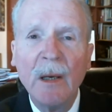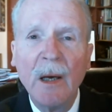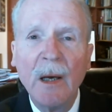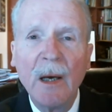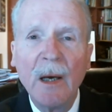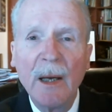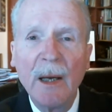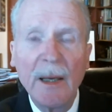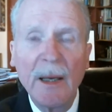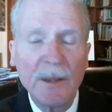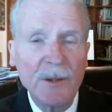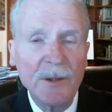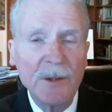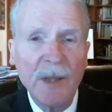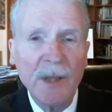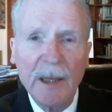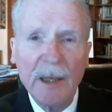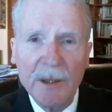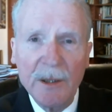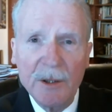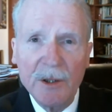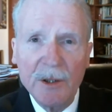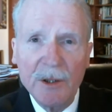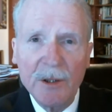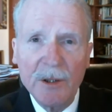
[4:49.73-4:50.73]
as
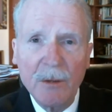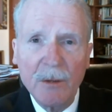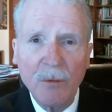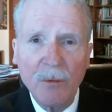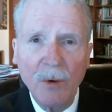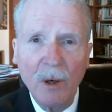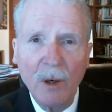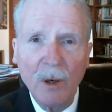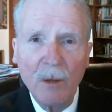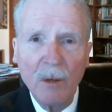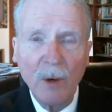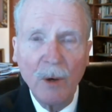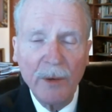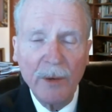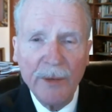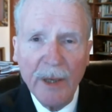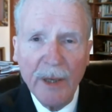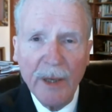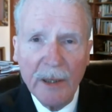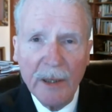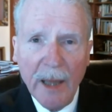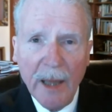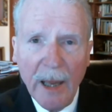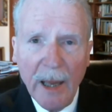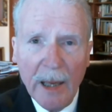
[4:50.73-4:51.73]
that's where
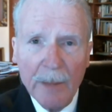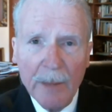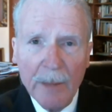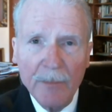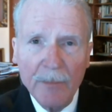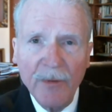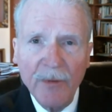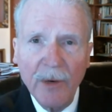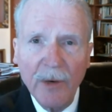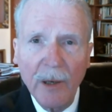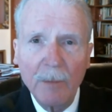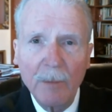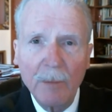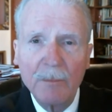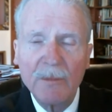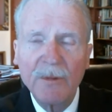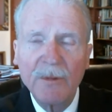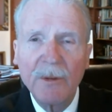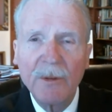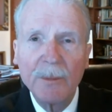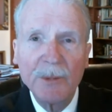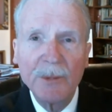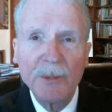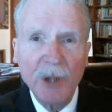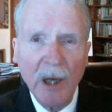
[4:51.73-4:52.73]
they came from
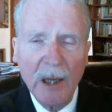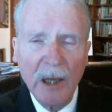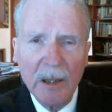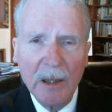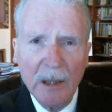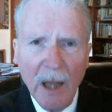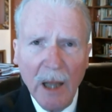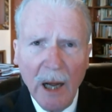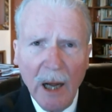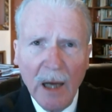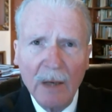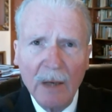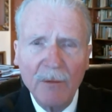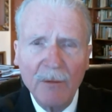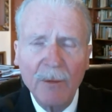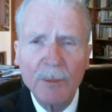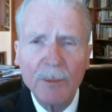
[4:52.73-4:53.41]
John Locke,